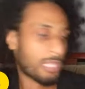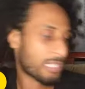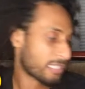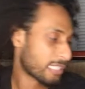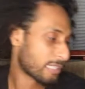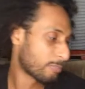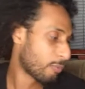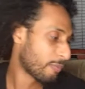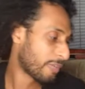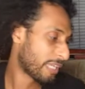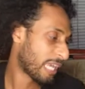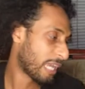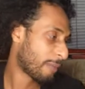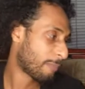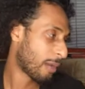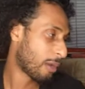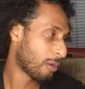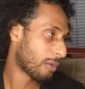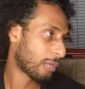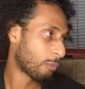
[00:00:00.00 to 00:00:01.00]
Plus, this movie
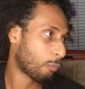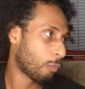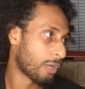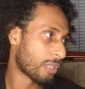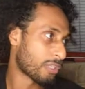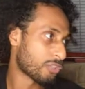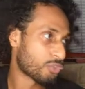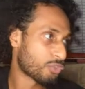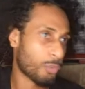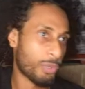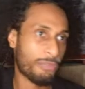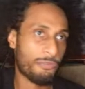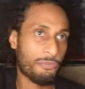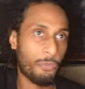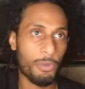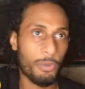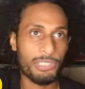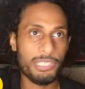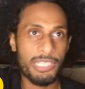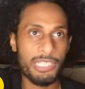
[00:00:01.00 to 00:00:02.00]
came out, like, what, in
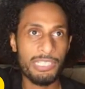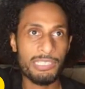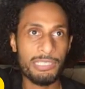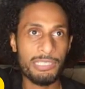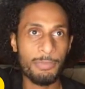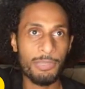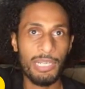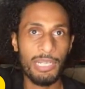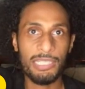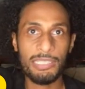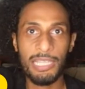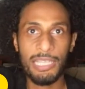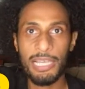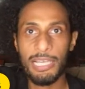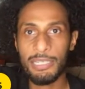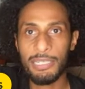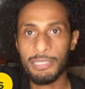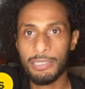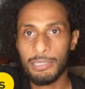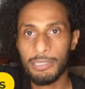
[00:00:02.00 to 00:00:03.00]
2014, something like
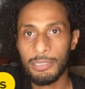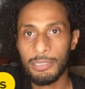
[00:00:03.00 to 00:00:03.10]
that?